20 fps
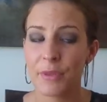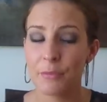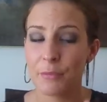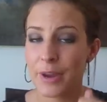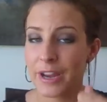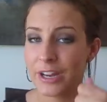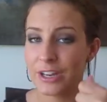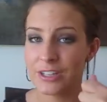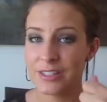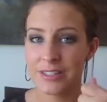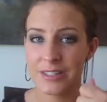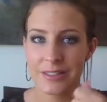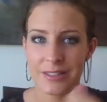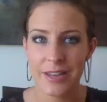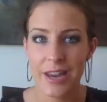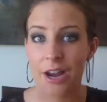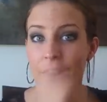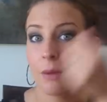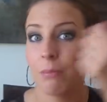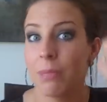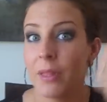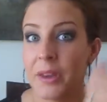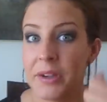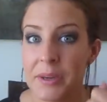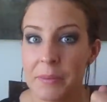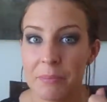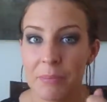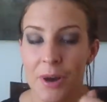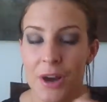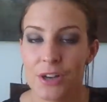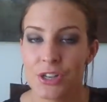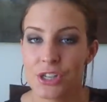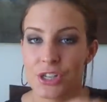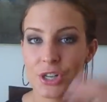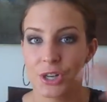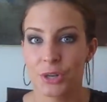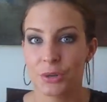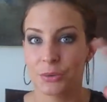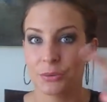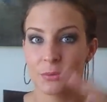we could take our blending
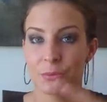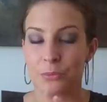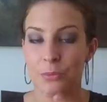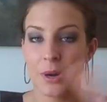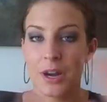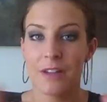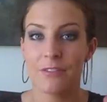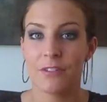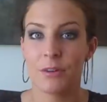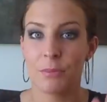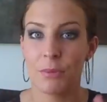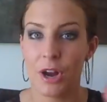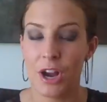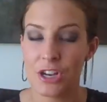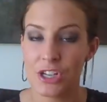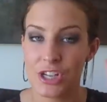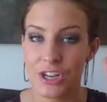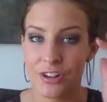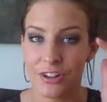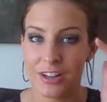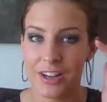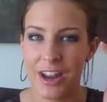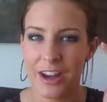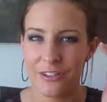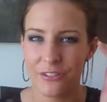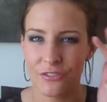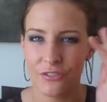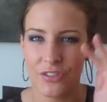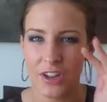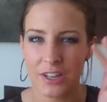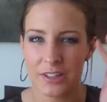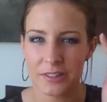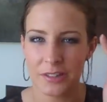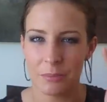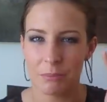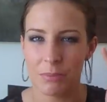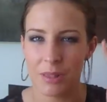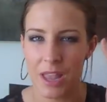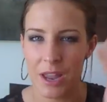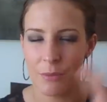brush or whatever brush and kind of
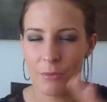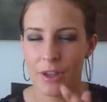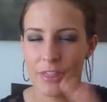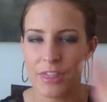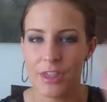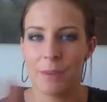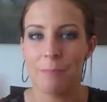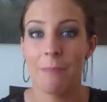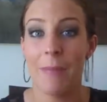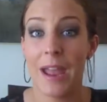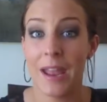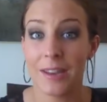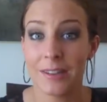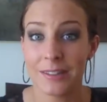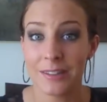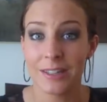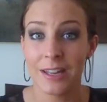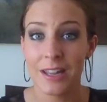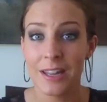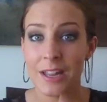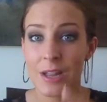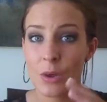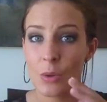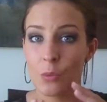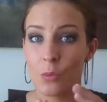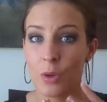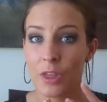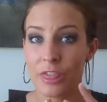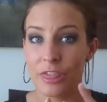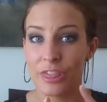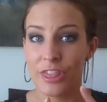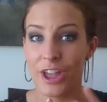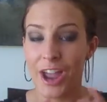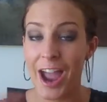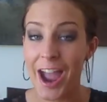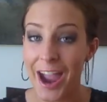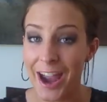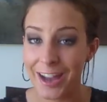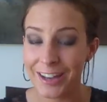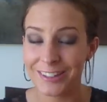fix and play with and mess with
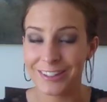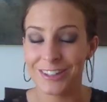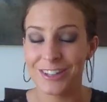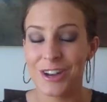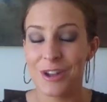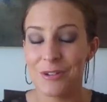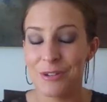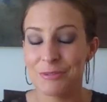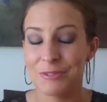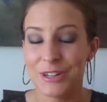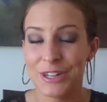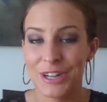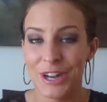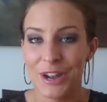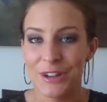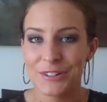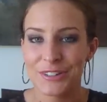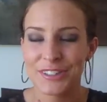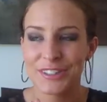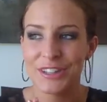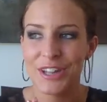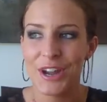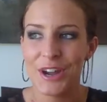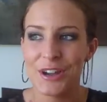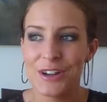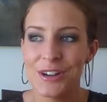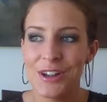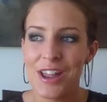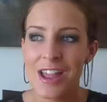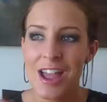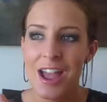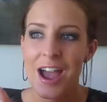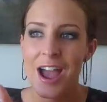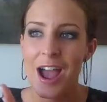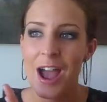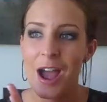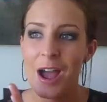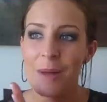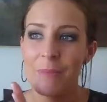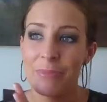the eyes and no one would know. So
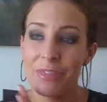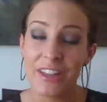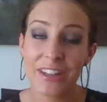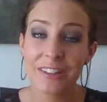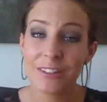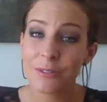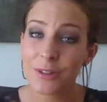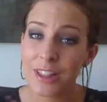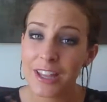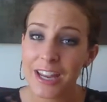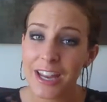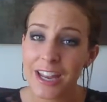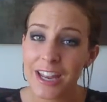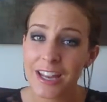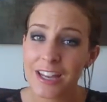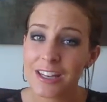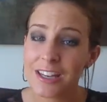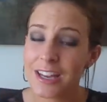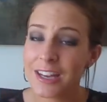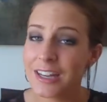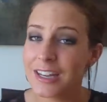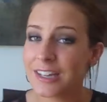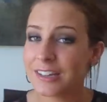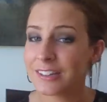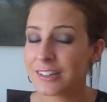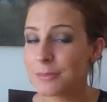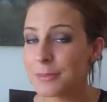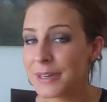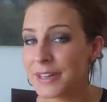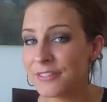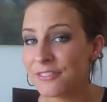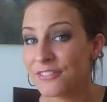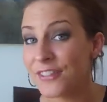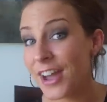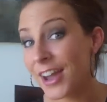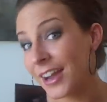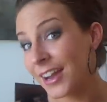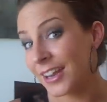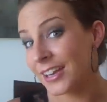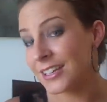that's really it. It needs to be
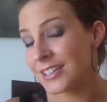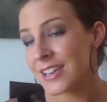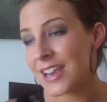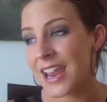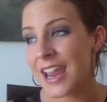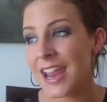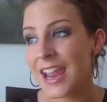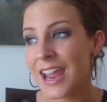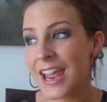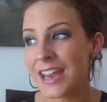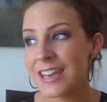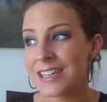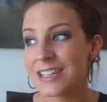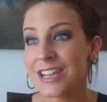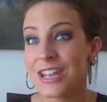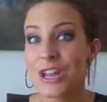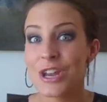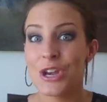defined and